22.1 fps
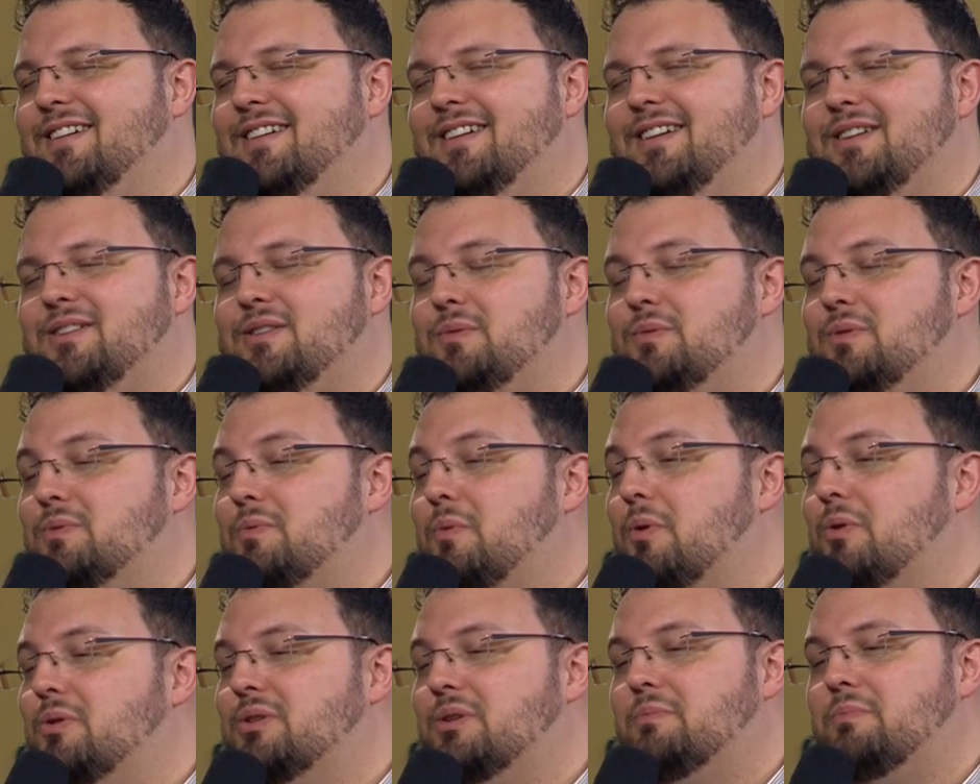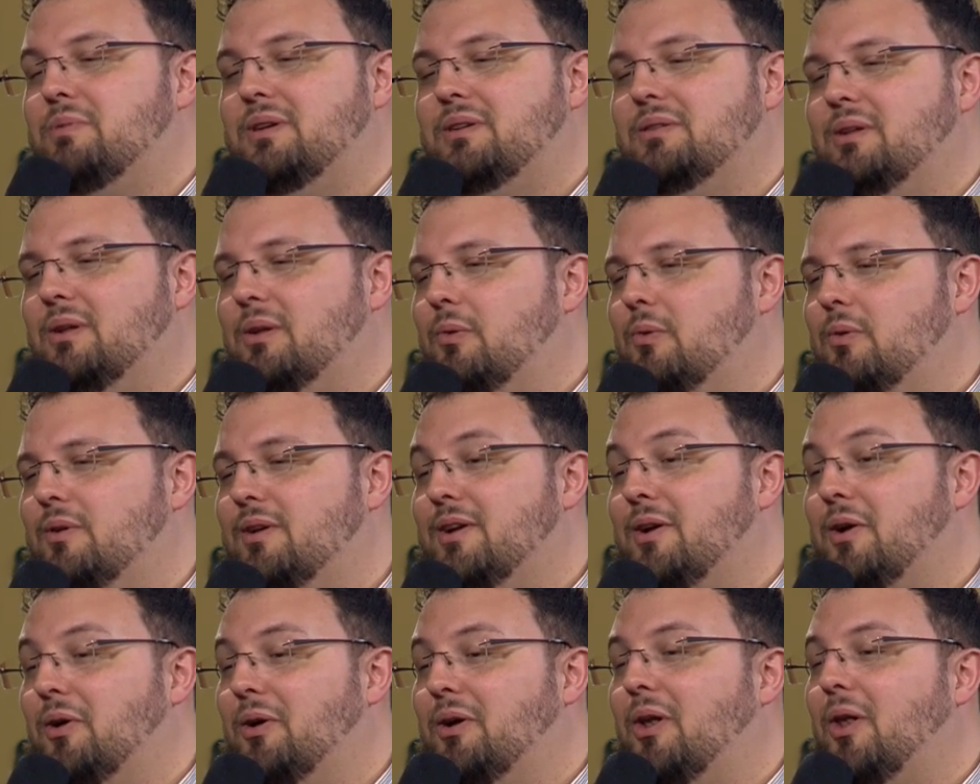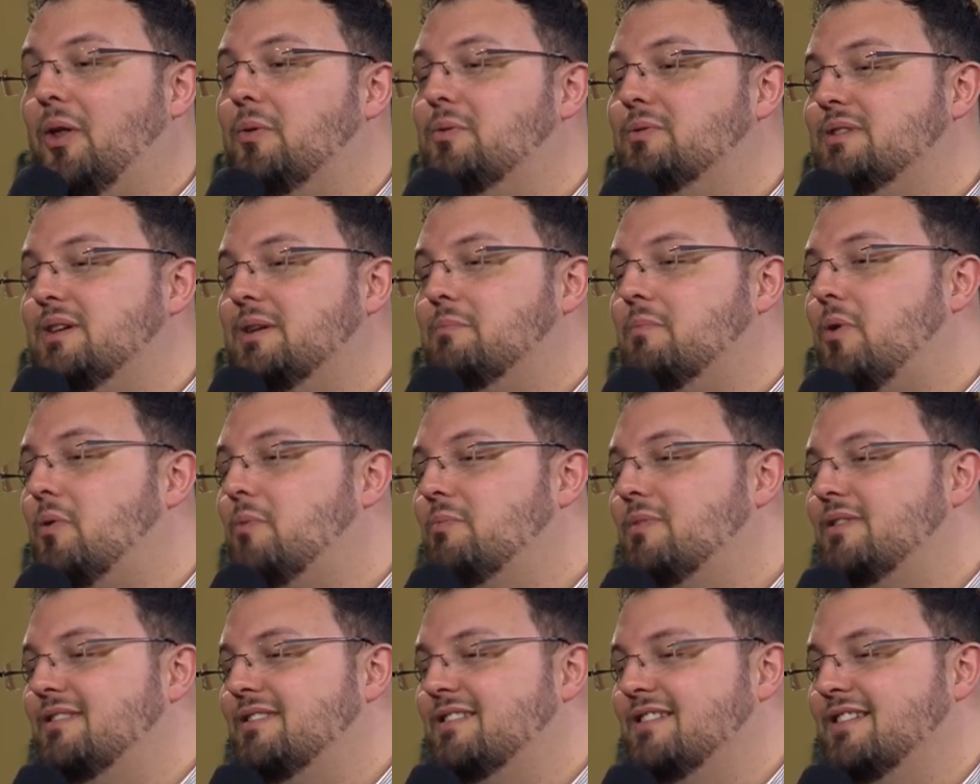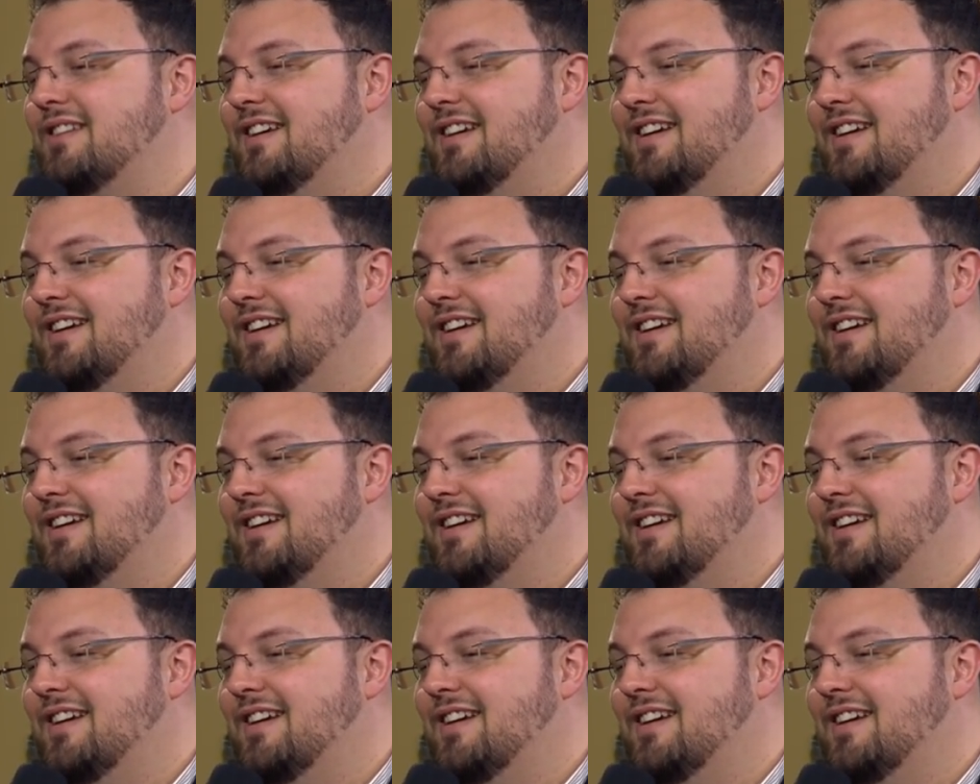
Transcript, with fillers: And she was worshiping the Lord in her closing moments.